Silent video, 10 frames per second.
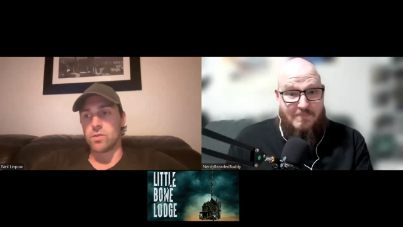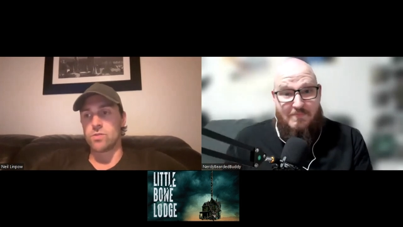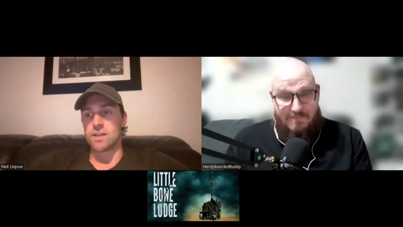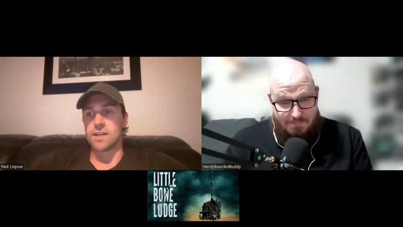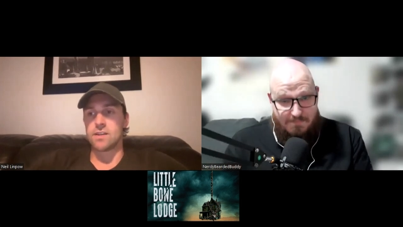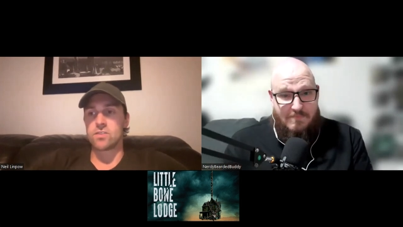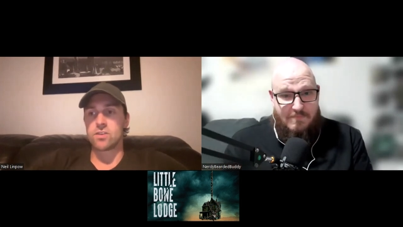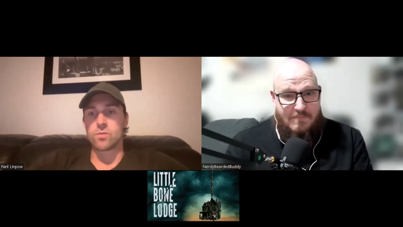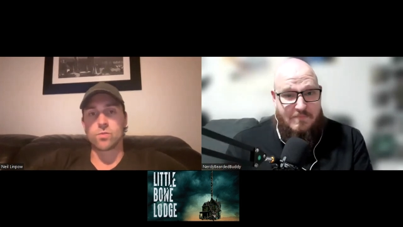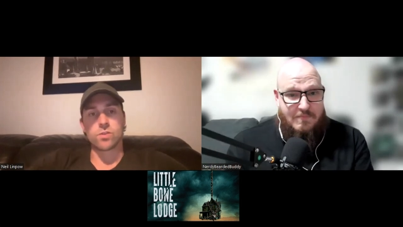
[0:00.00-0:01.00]
Speaker 1: you taking the
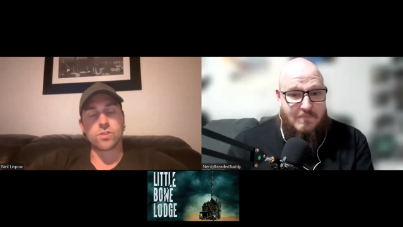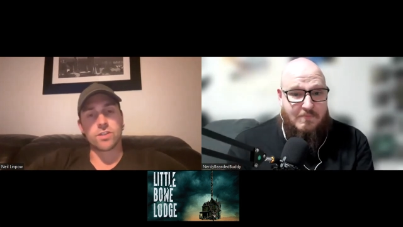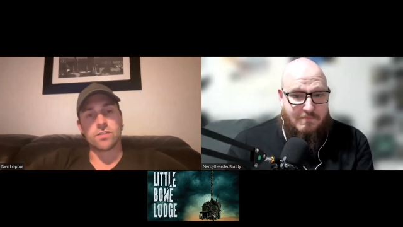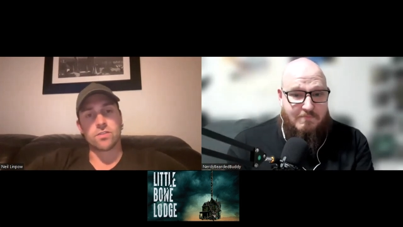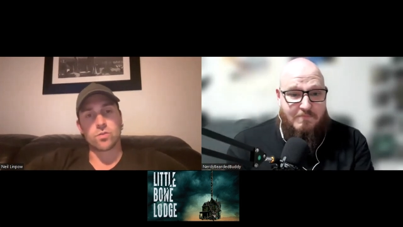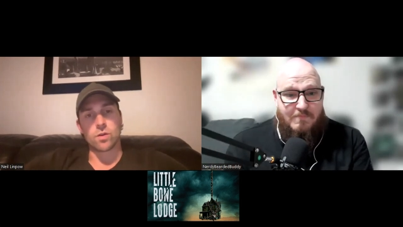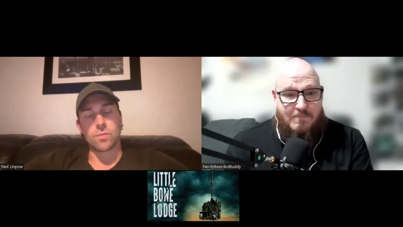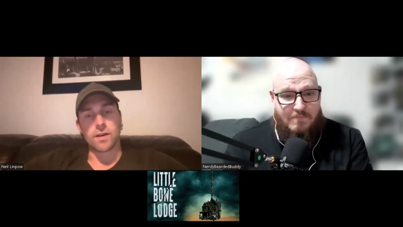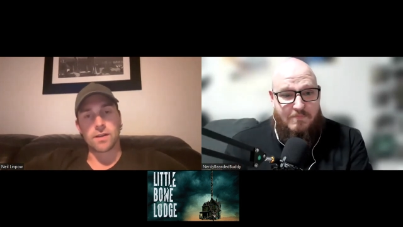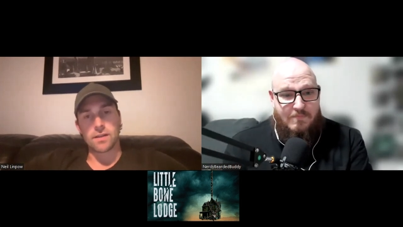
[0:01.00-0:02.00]
time to watch it and to talk
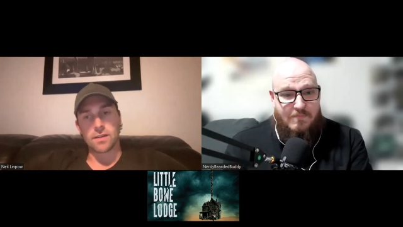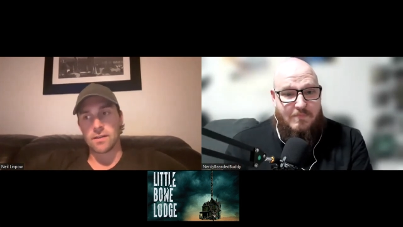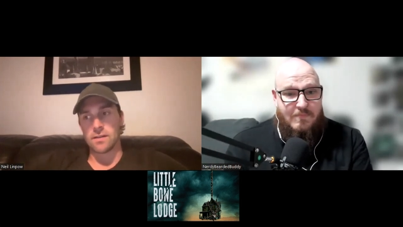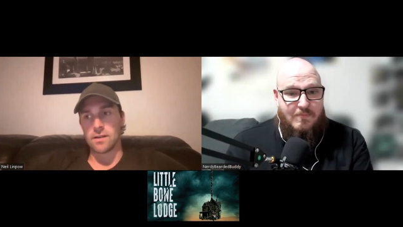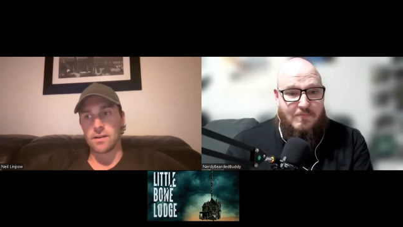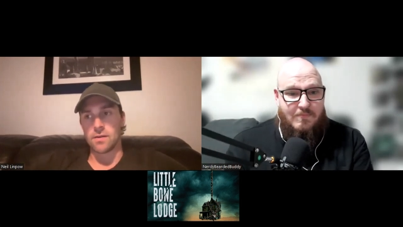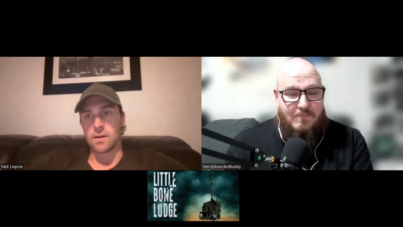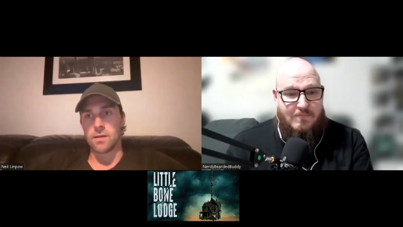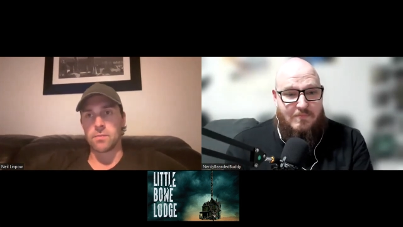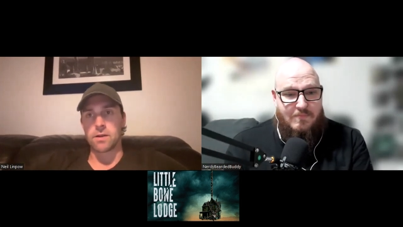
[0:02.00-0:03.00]
about it, and and,
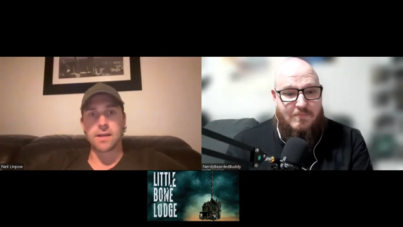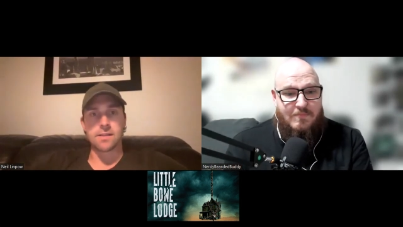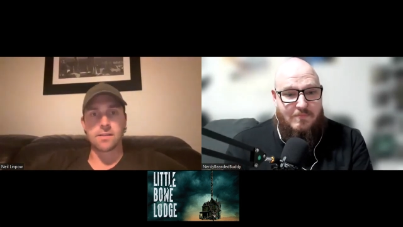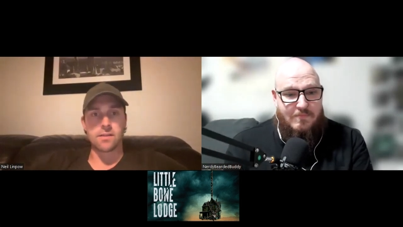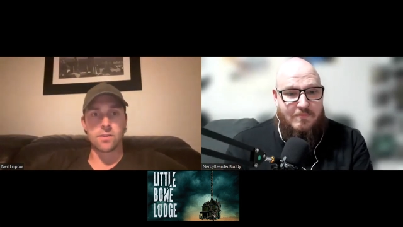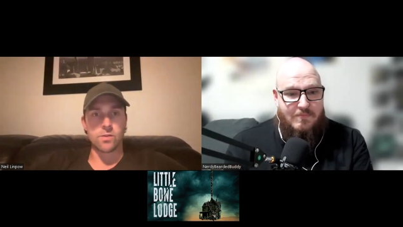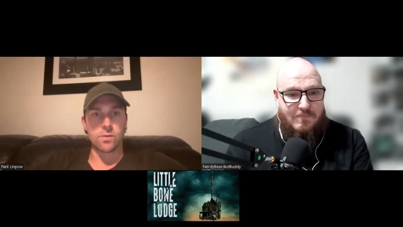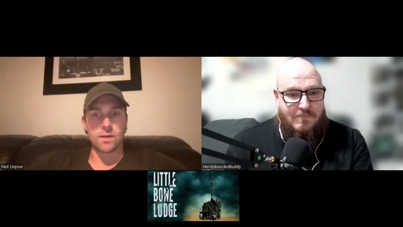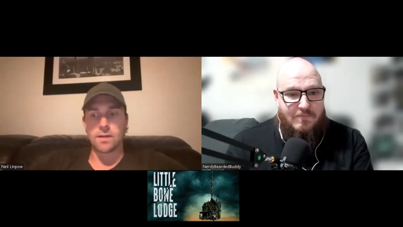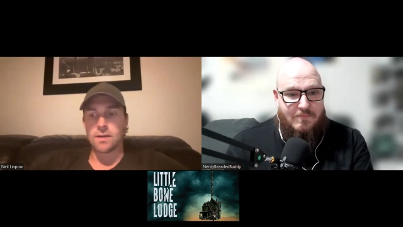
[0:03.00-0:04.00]
I, and I'm glad that you
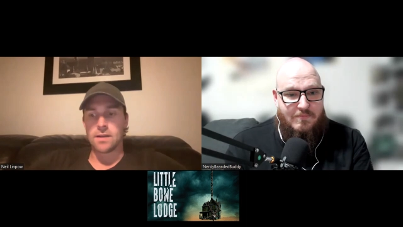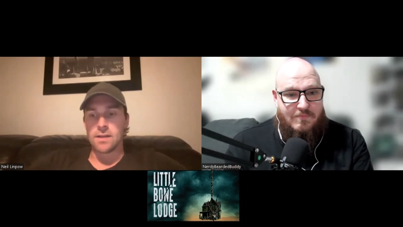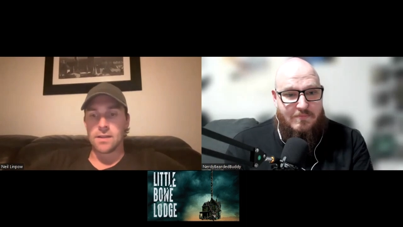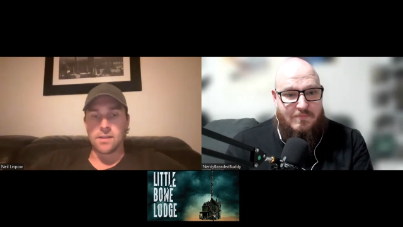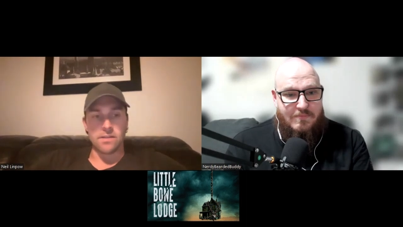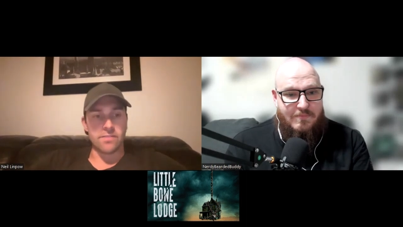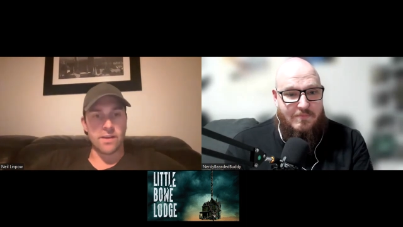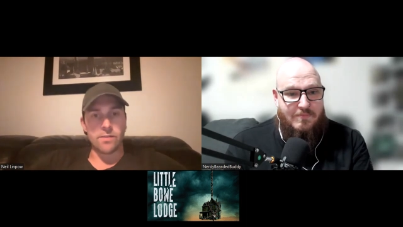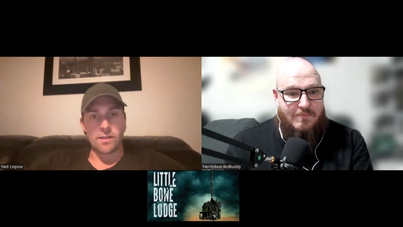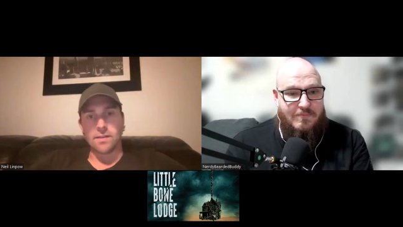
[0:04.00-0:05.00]
uh, that you
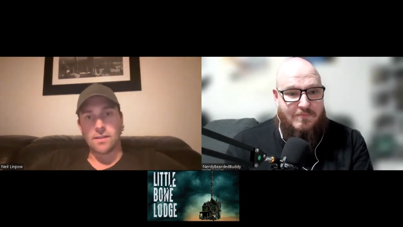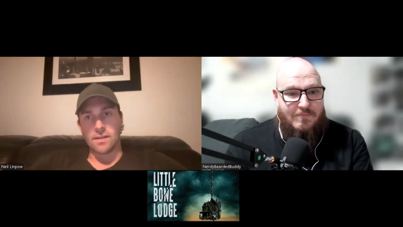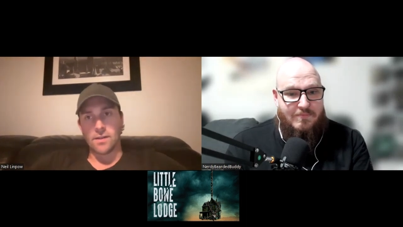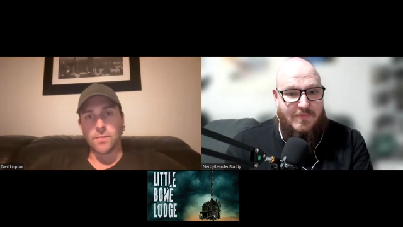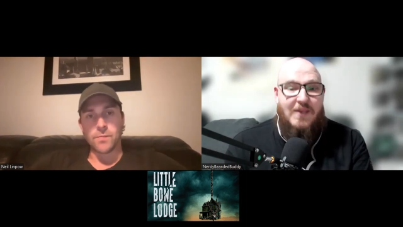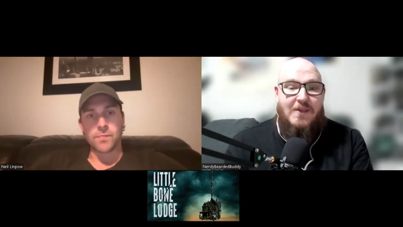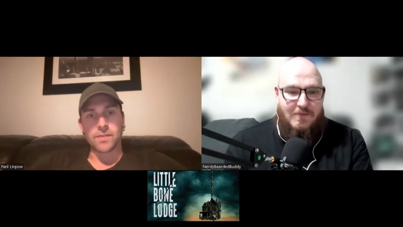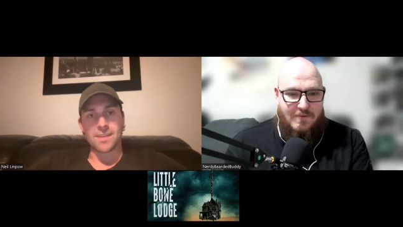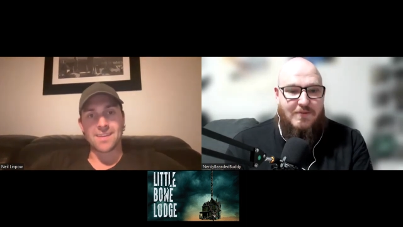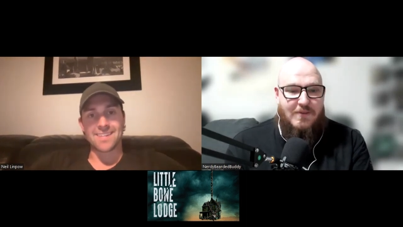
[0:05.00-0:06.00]
found it. You
Speaker 2: know.
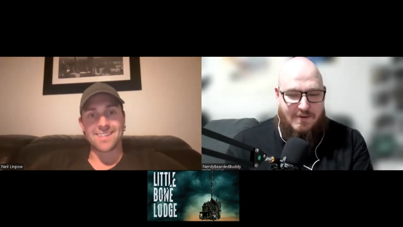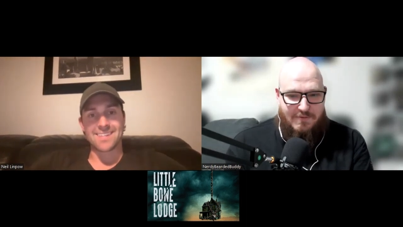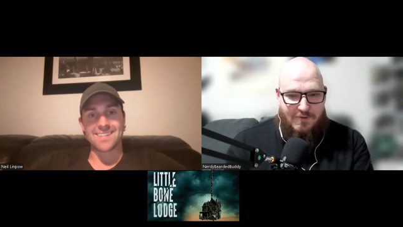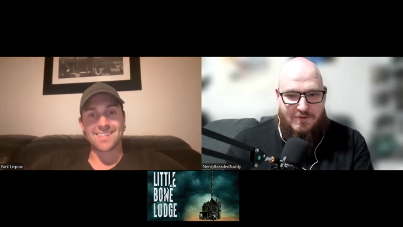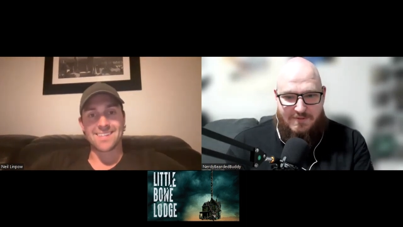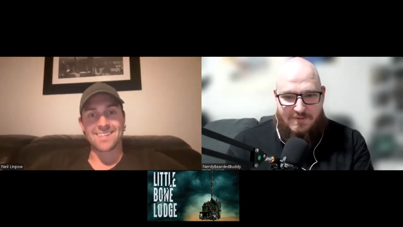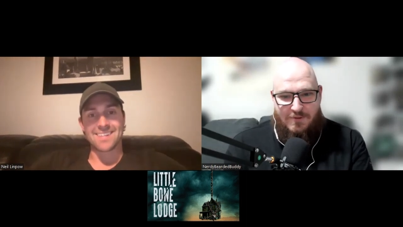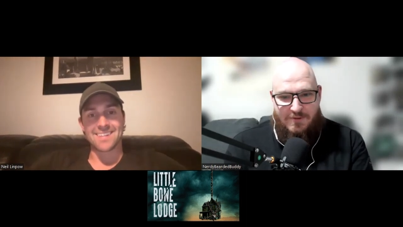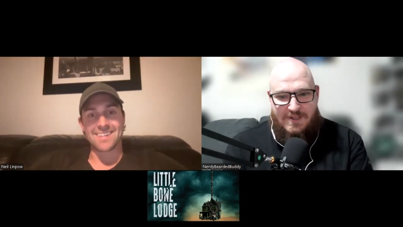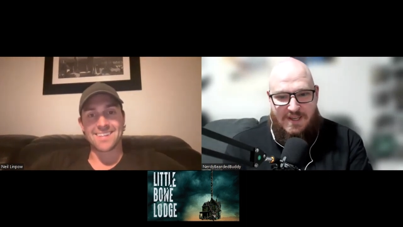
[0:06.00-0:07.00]
Yeah, of course, of
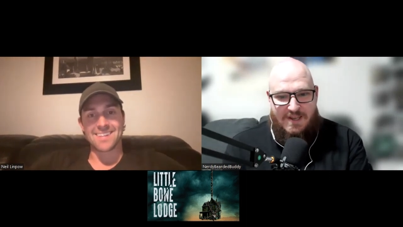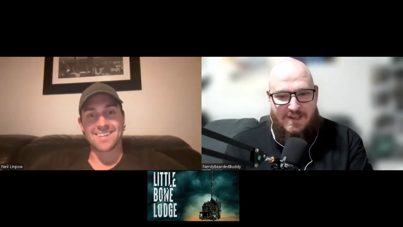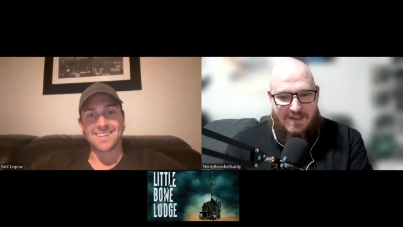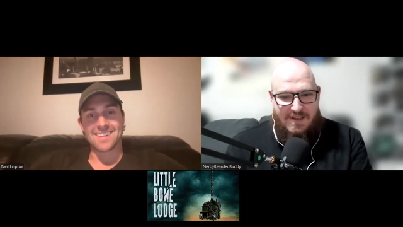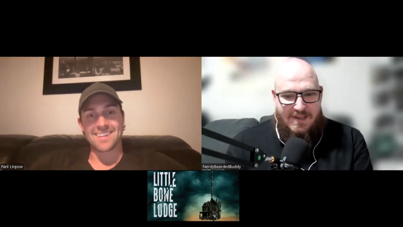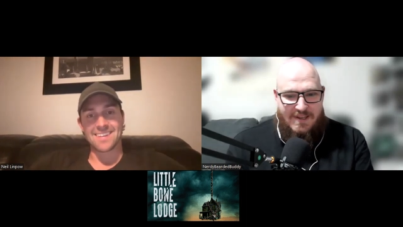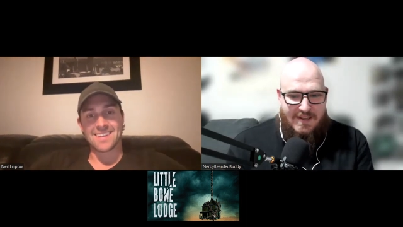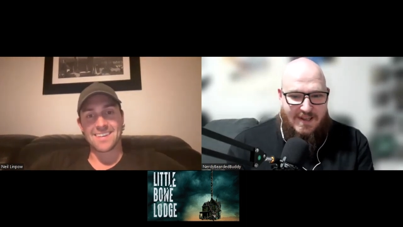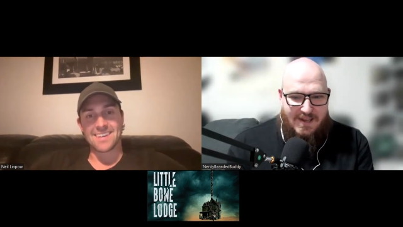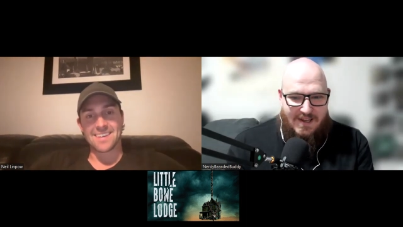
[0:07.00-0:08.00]
course, yeah.
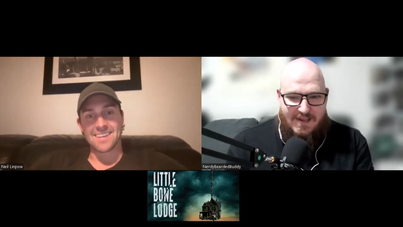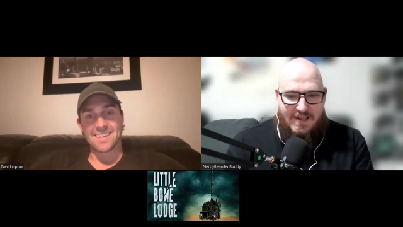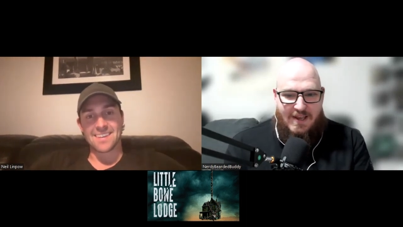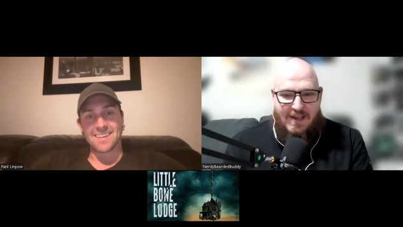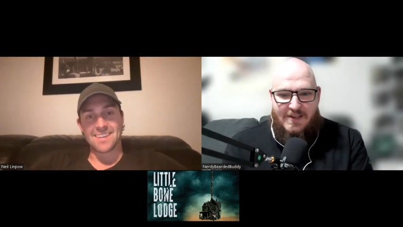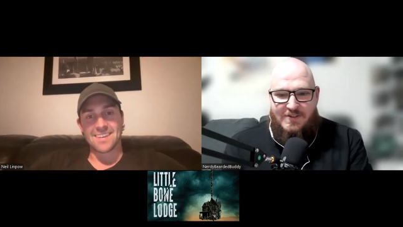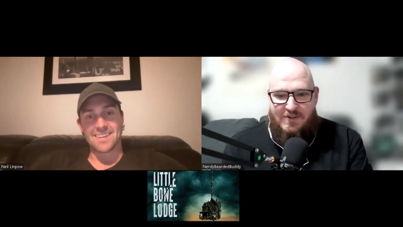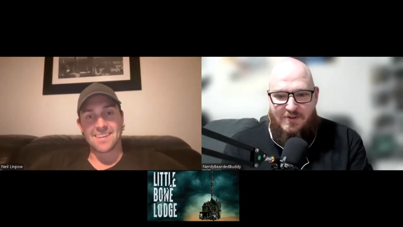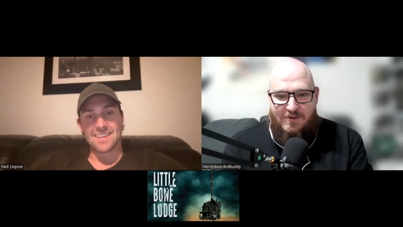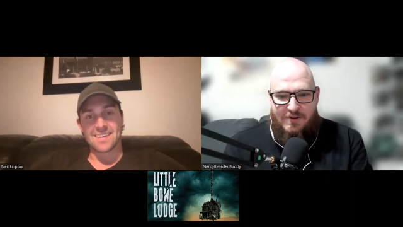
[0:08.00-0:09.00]
Uh,
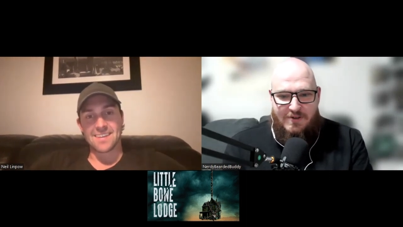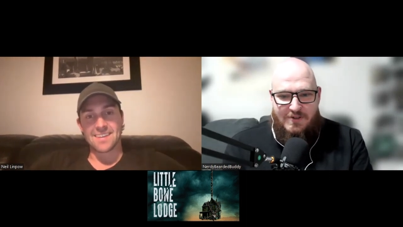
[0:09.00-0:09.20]
so